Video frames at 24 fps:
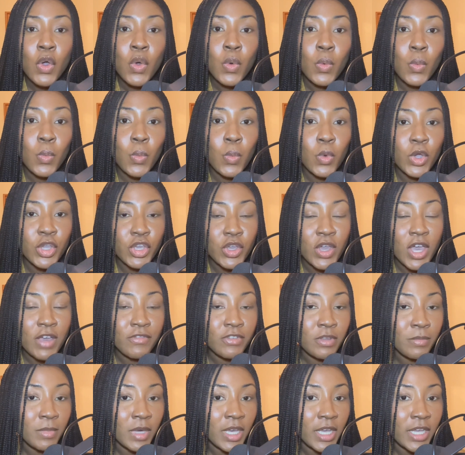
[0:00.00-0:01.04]
what you have
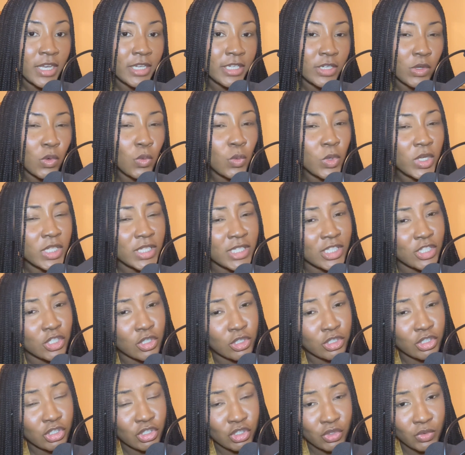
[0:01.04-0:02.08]
in mind. What's your
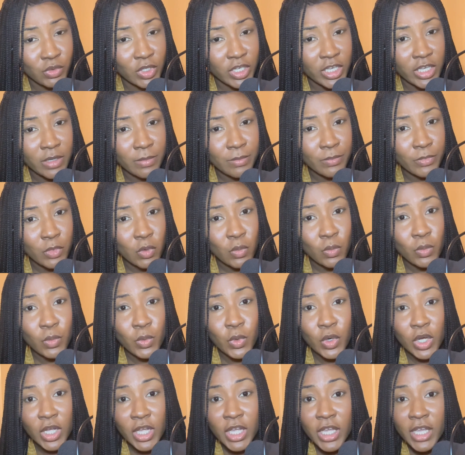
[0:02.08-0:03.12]
dream?
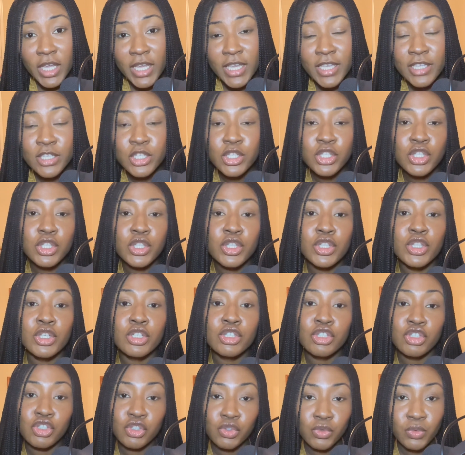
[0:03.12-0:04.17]
What is the
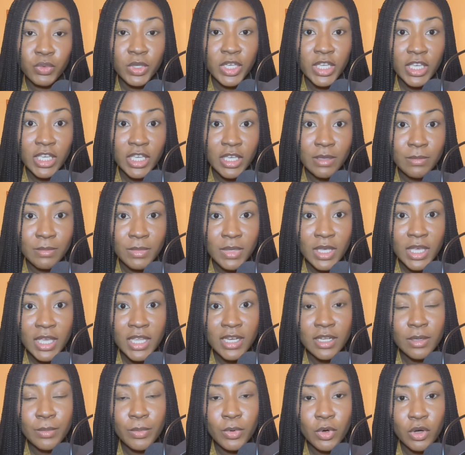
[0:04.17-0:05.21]
dream in
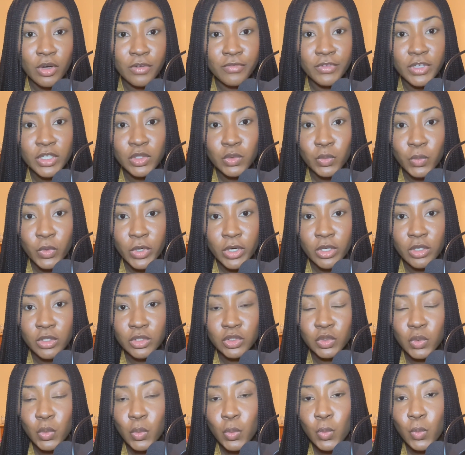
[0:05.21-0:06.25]
a perfect world?
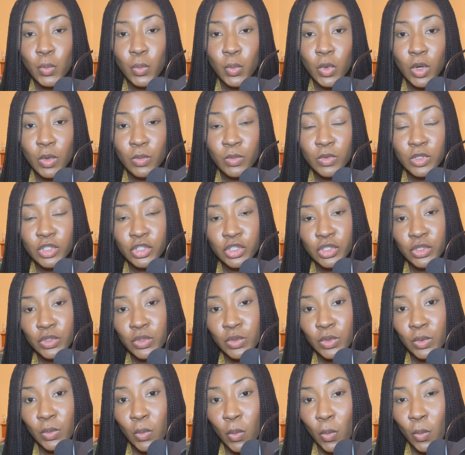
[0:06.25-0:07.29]
What would
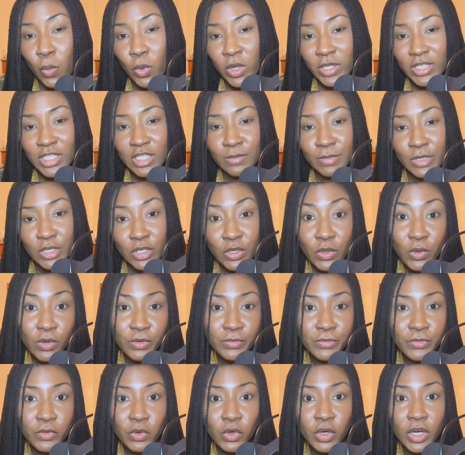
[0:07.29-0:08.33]
you want to be known
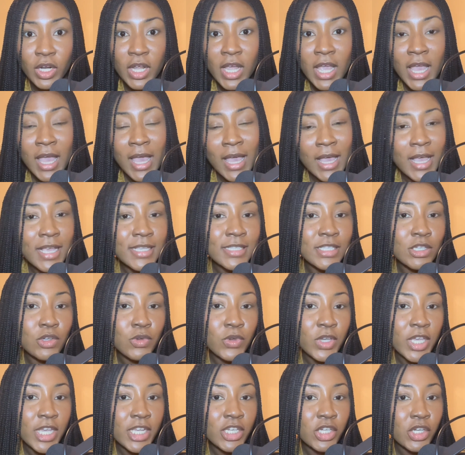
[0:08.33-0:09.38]
for as a
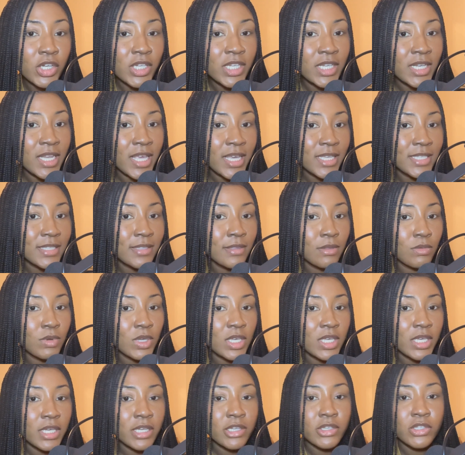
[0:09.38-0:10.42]
creator in the next 3
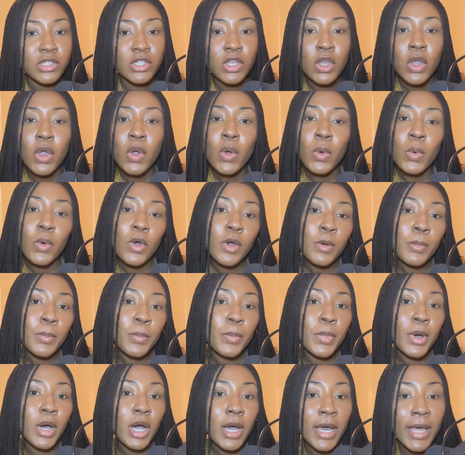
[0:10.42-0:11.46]
years? What
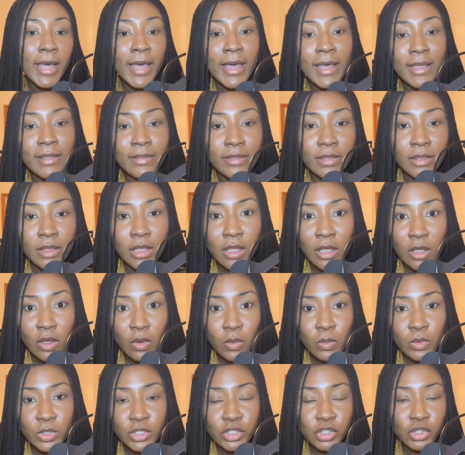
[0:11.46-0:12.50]
path
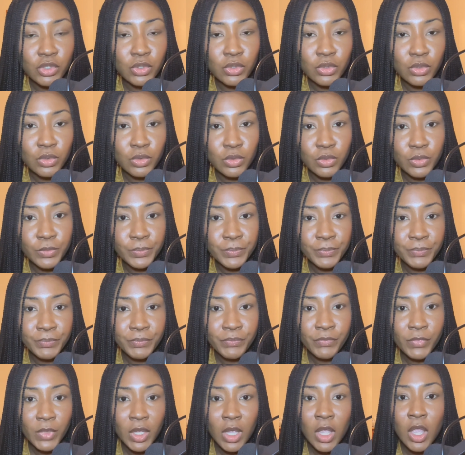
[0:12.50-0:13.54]
would you
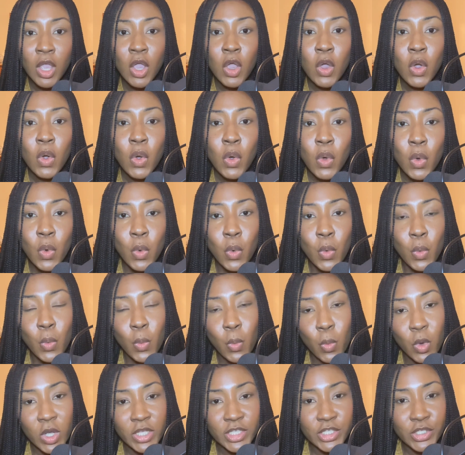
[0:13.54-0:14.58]

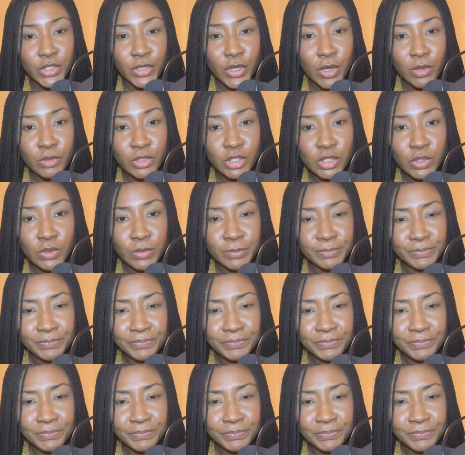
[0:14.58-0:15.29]
want to go to?